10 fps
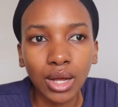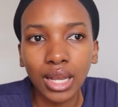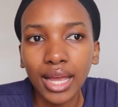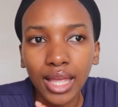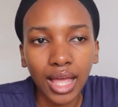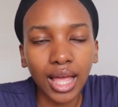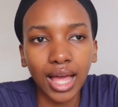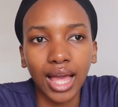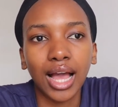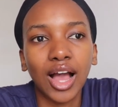like
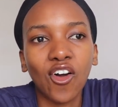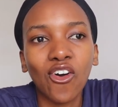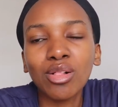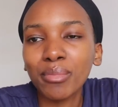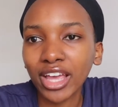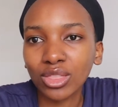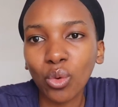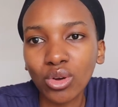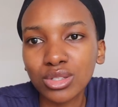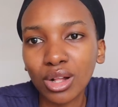all my
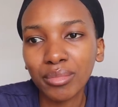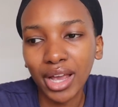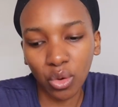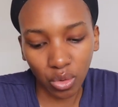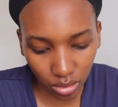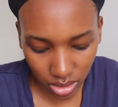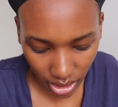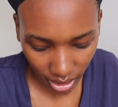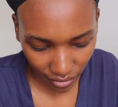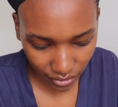thoughts, all my goals
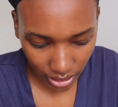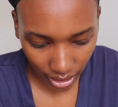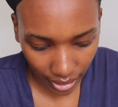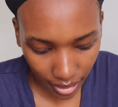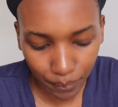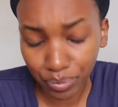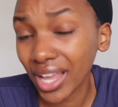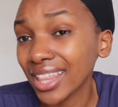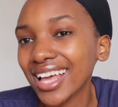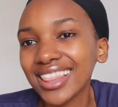and everything.
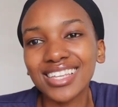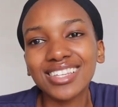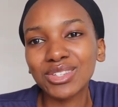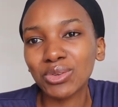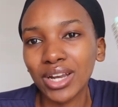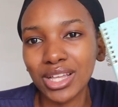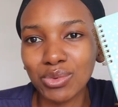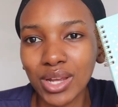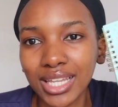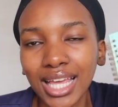And then this is
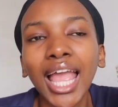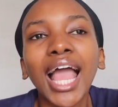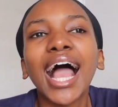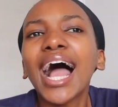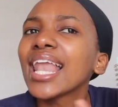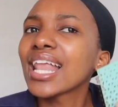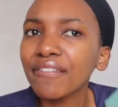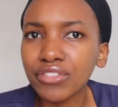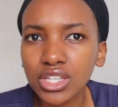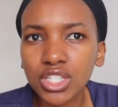2020. I
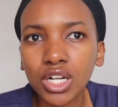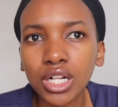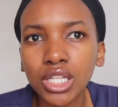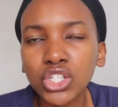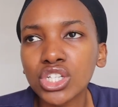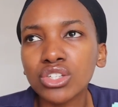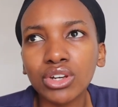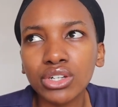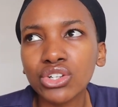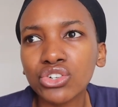love this girl. She's
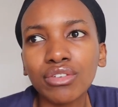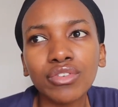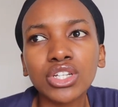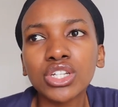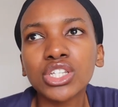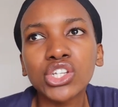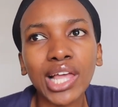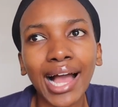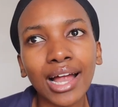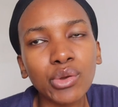very driven, she's
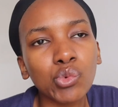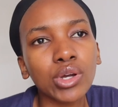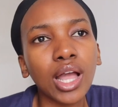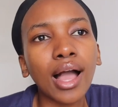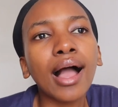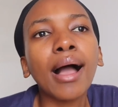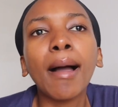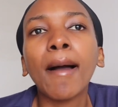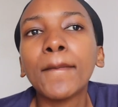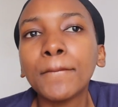a hard worker,
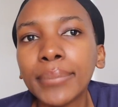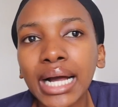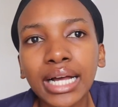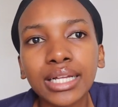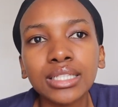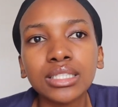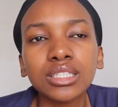but